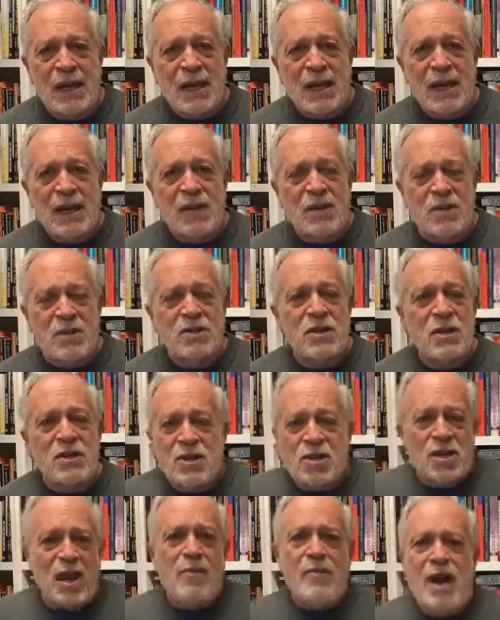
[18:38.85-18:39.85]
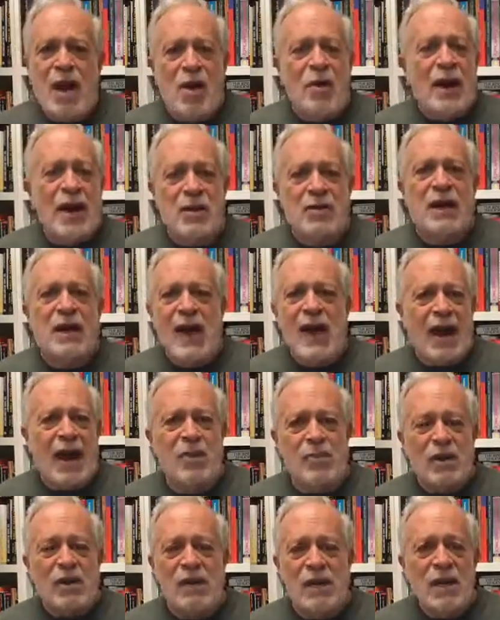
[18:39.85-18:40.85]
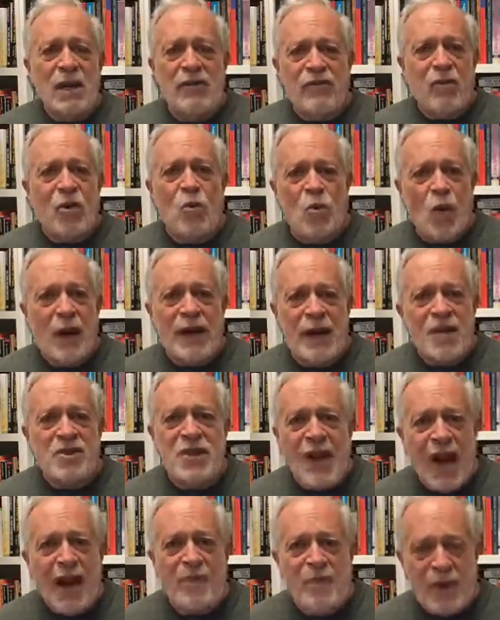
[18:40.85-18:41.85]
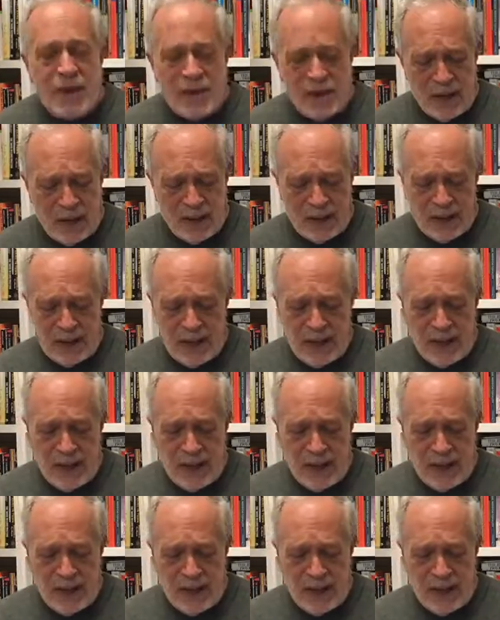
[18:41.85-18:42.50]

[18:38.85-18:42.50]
is somehow held accountable for what has happened here.